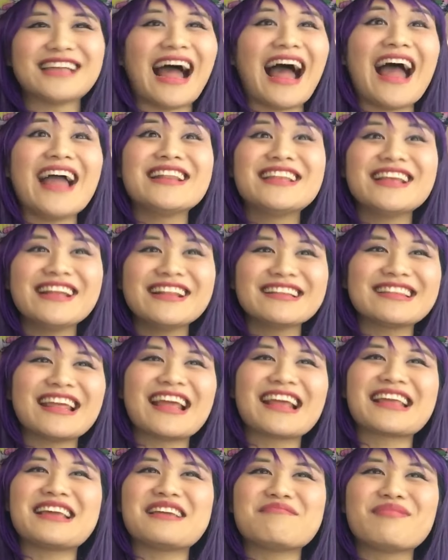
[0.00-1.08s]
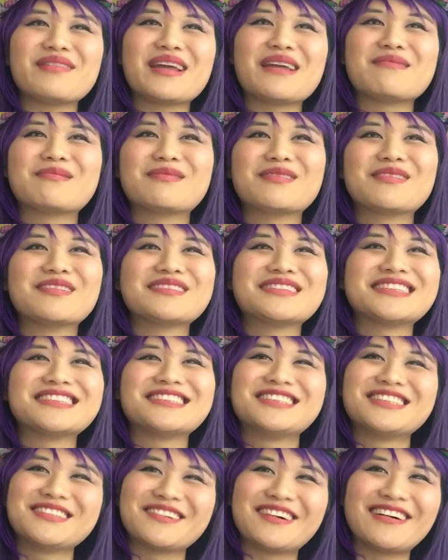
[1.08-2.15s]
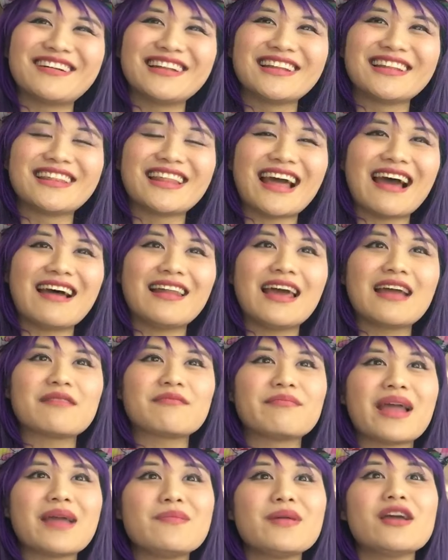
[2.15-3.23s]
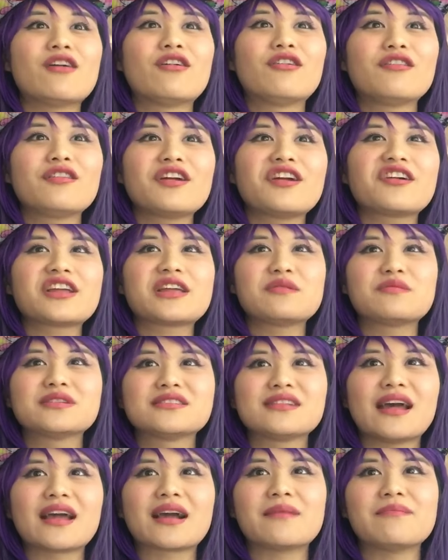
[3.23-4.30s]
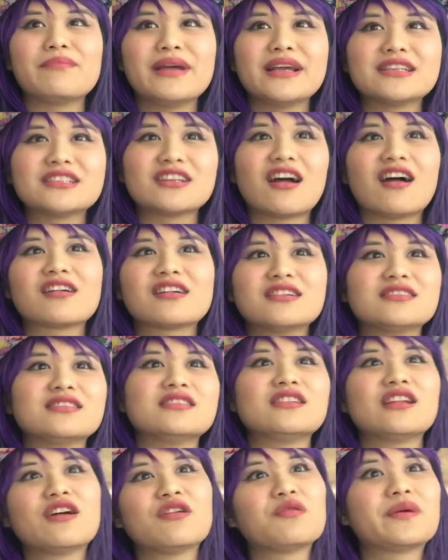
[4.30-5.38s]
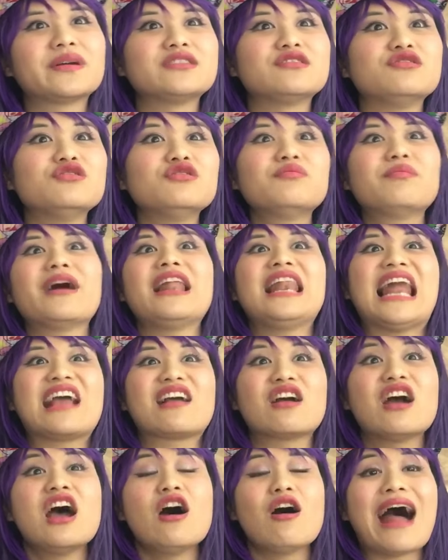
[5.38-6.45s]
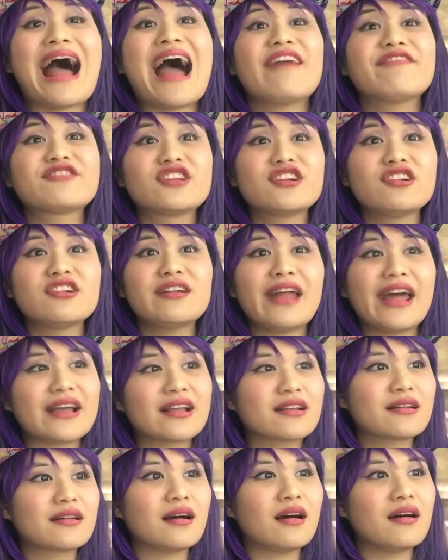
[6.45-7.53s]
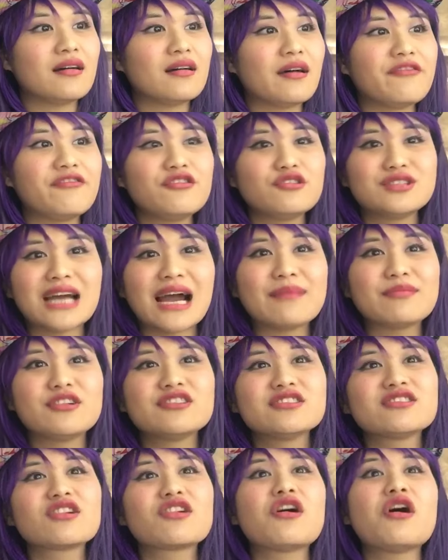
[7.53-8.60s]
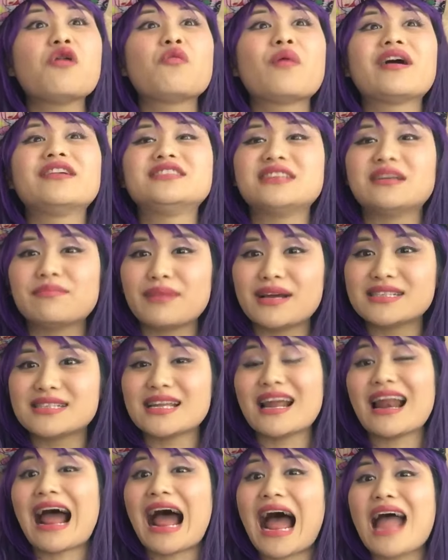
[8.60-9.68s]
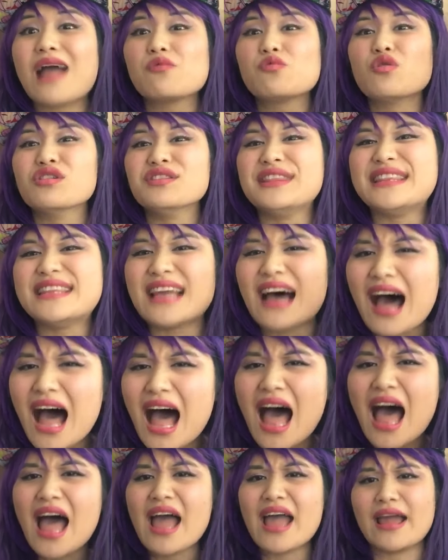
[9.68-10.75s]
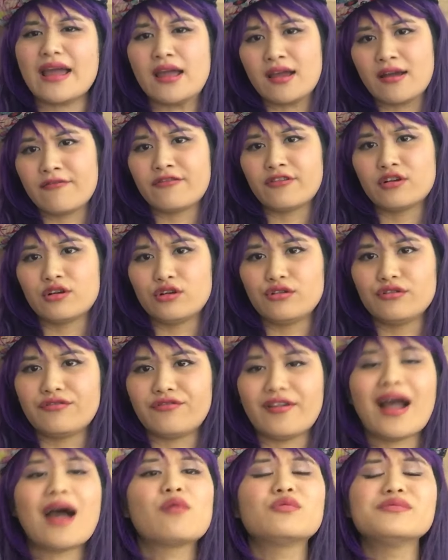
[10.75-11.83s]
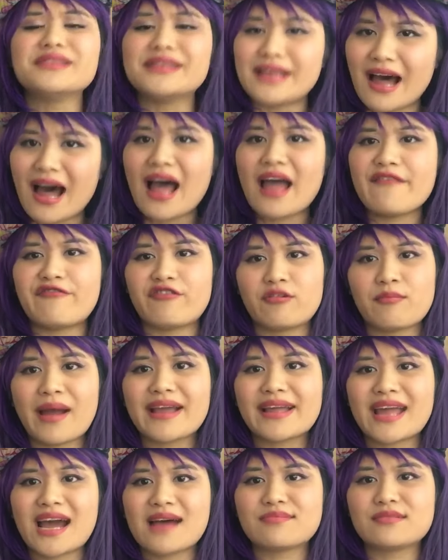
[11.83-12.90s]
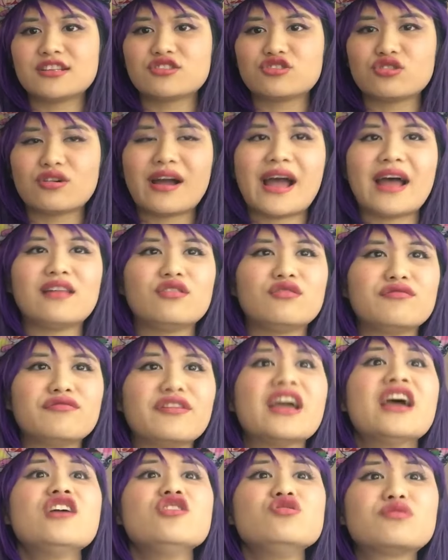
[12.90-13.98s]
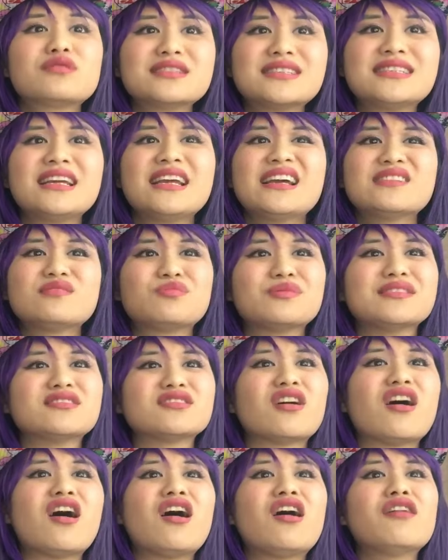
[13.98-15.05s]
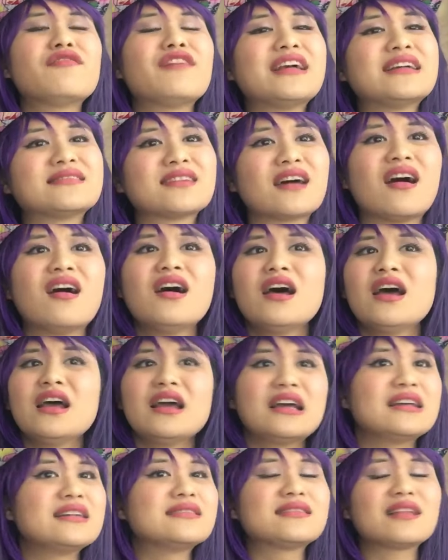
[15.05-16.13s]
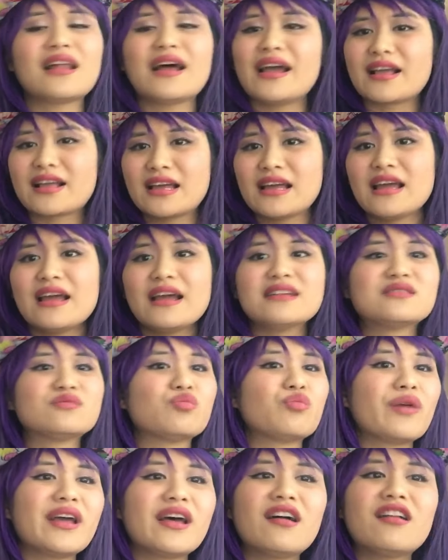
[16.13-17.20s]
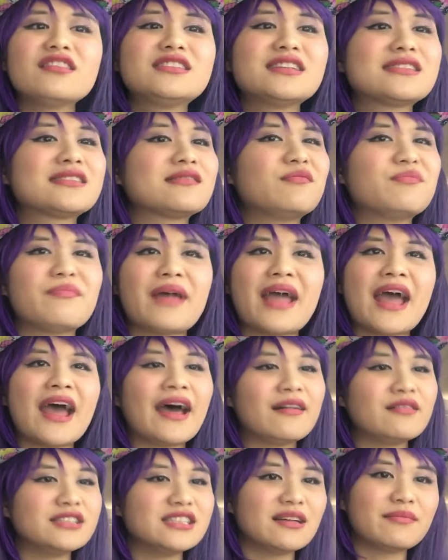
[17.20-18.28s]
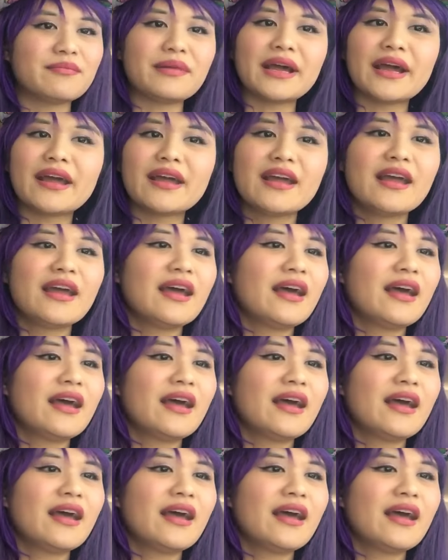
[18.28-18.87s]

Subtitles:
I didn't think he'd be able to do all of that. Like, maybe earlier he was like a bit shocked because he didn't know what to do, but like after like a few chapters ago where Jinbei said, I will die for Luffy, I will die for my captain's Straw Hat Luffy, you could see his resolve, his will, just, man, Jinbei.